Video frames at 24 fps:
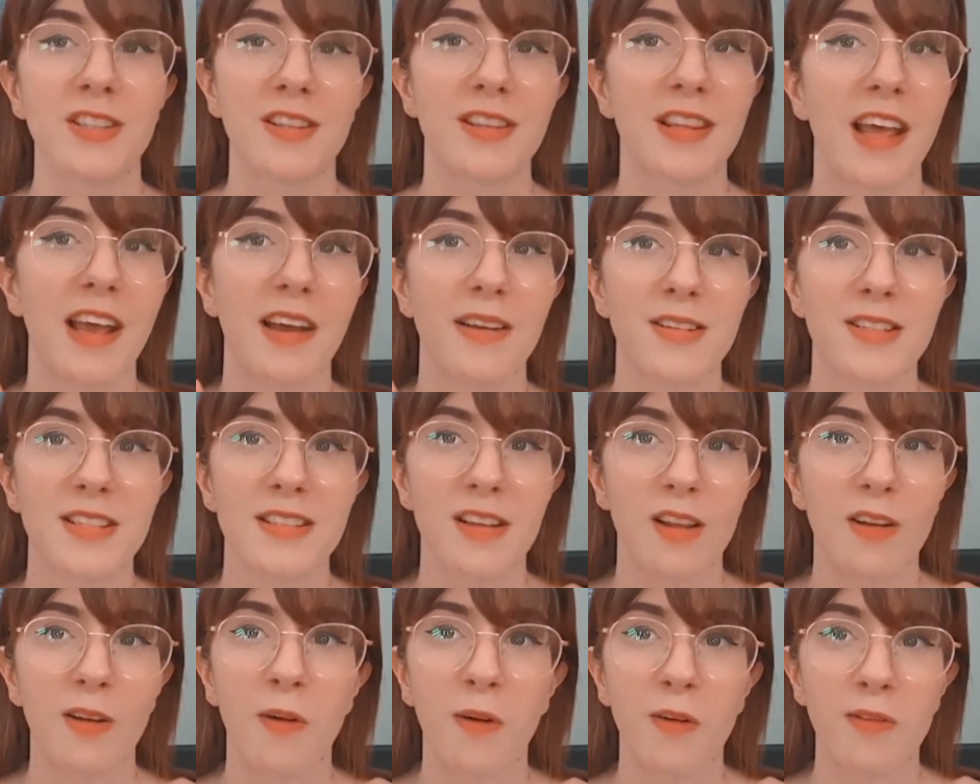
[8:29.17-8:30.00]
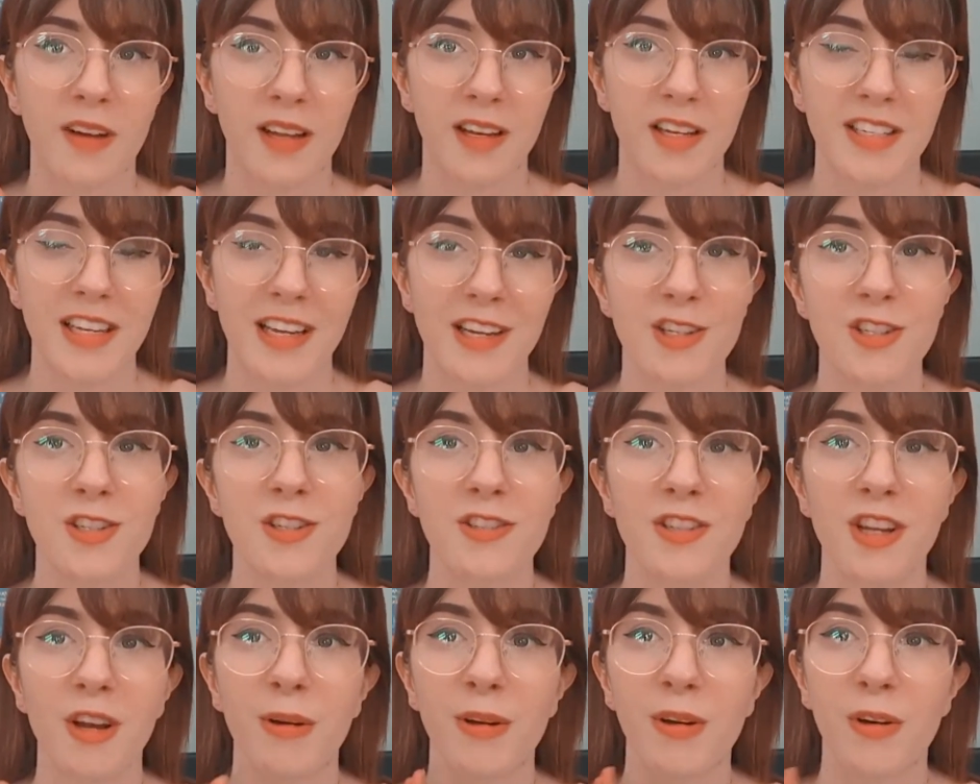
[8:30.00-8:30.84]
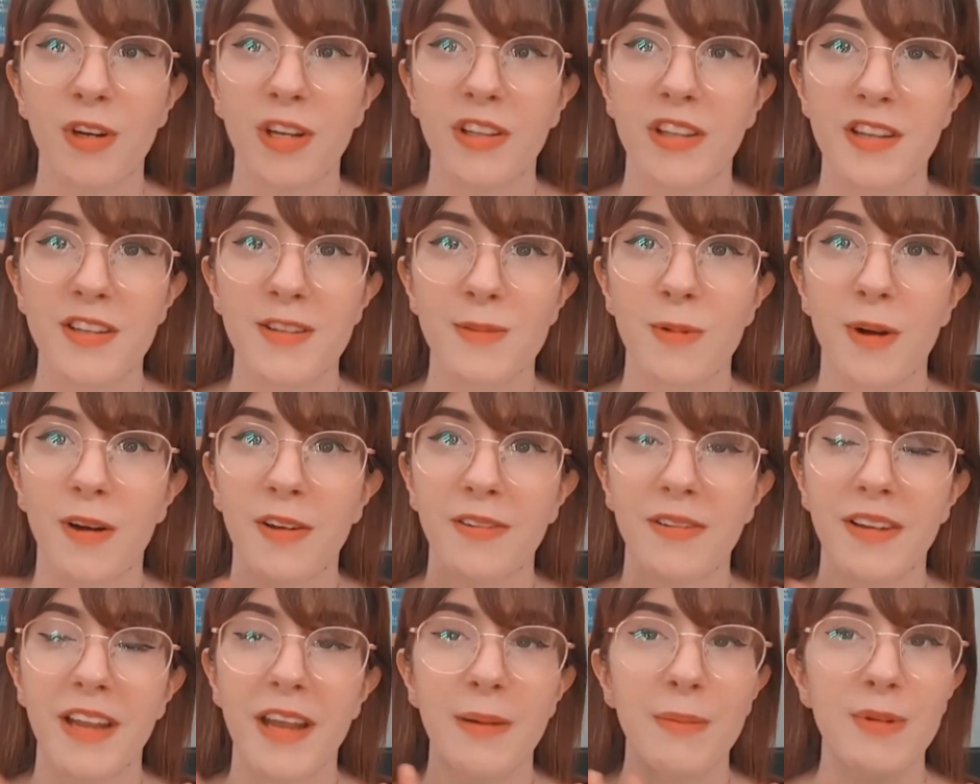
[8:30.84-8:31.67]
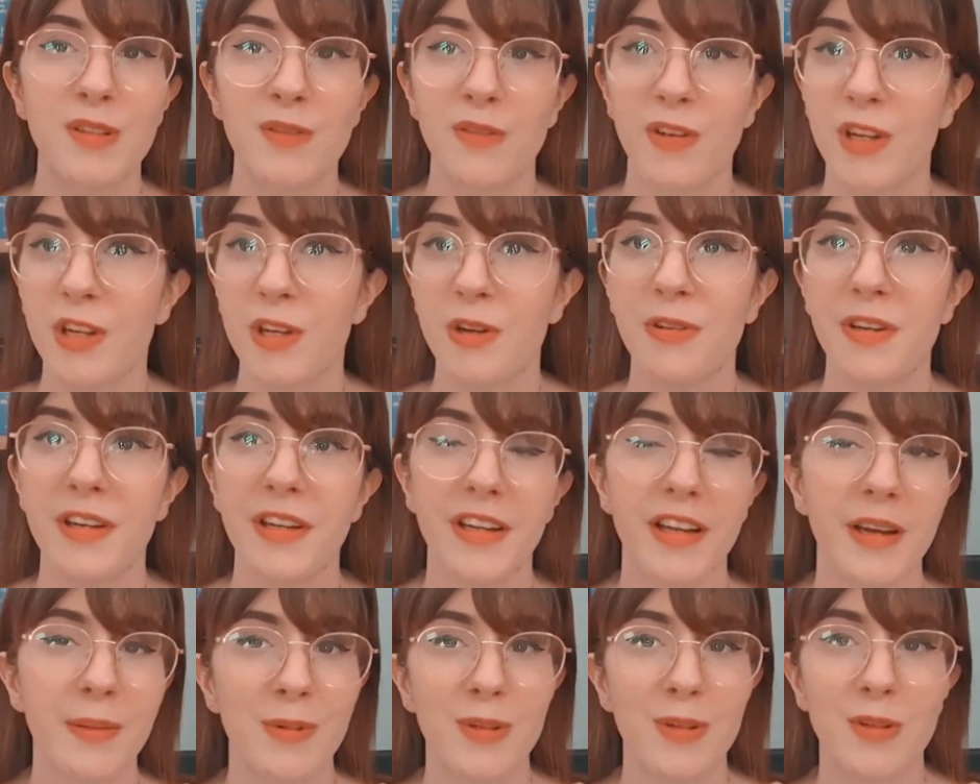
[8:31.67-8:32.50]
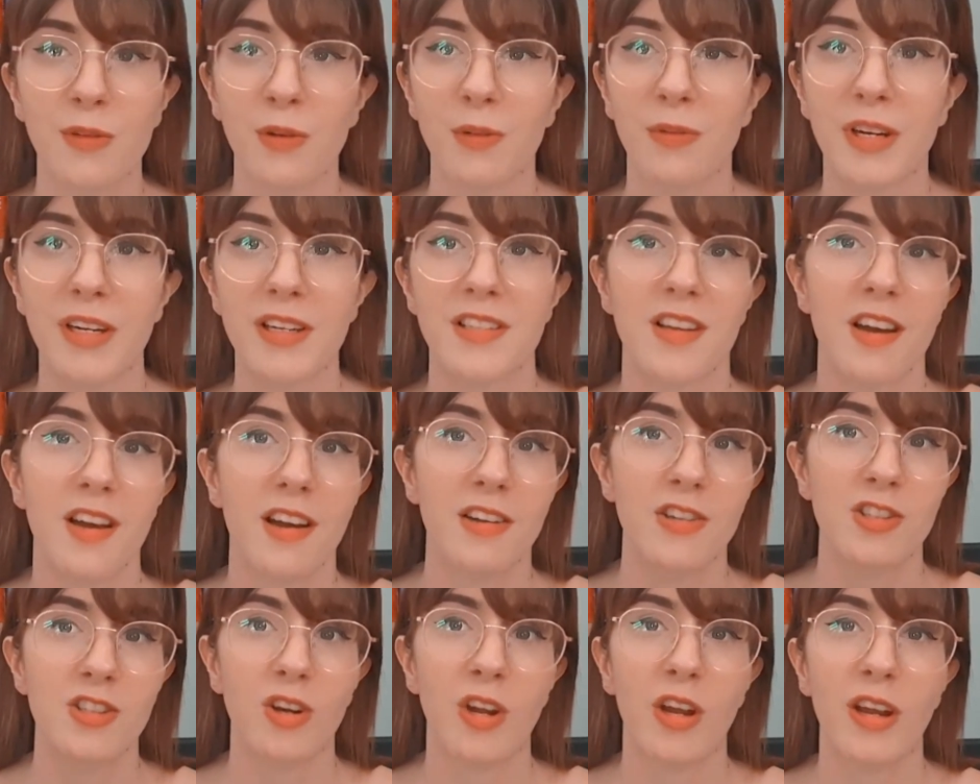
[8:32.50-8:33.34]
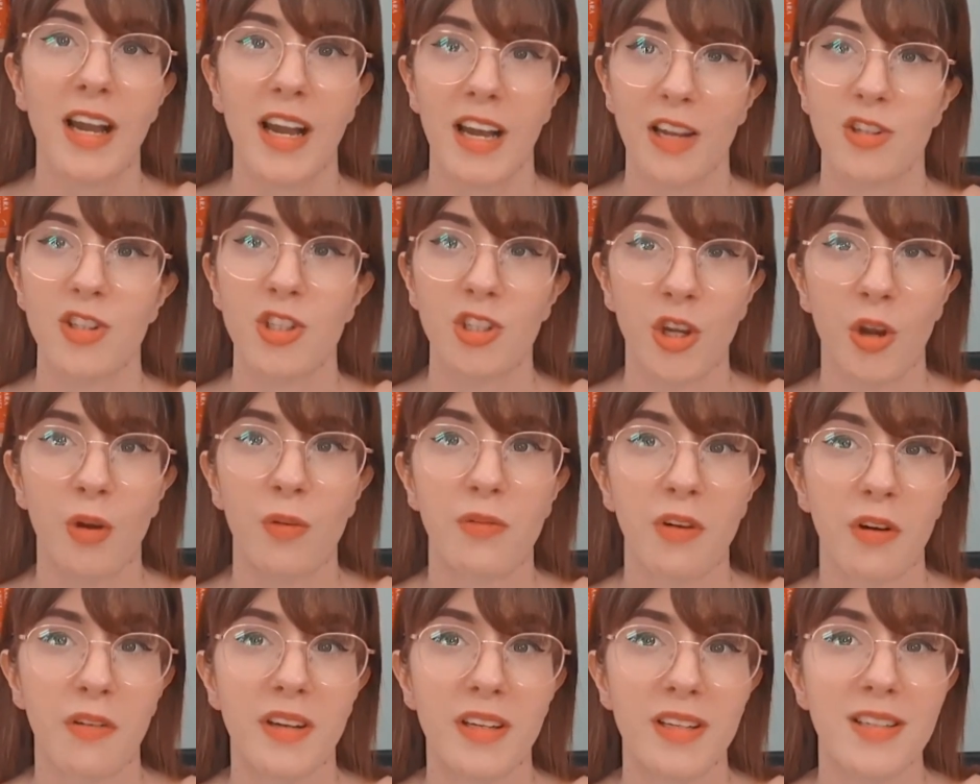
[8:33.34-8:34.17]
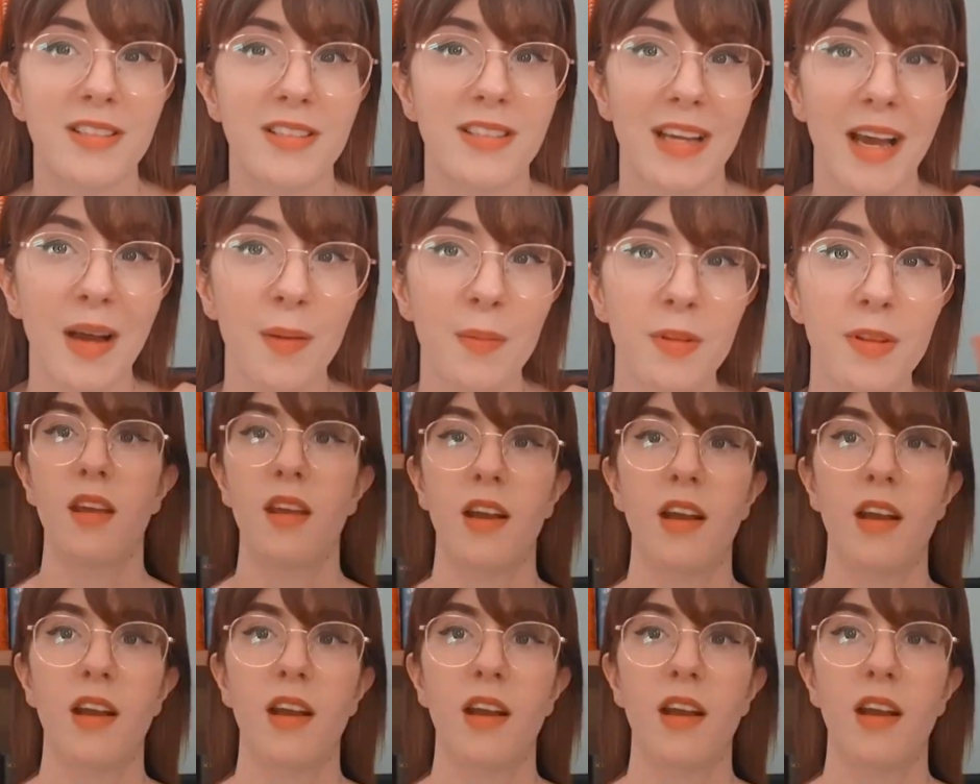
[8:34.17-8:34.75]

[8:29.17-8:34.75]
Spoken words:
There's a lot of annotations going on in this one. It was for uni, it was for research, so I had to go very in depth.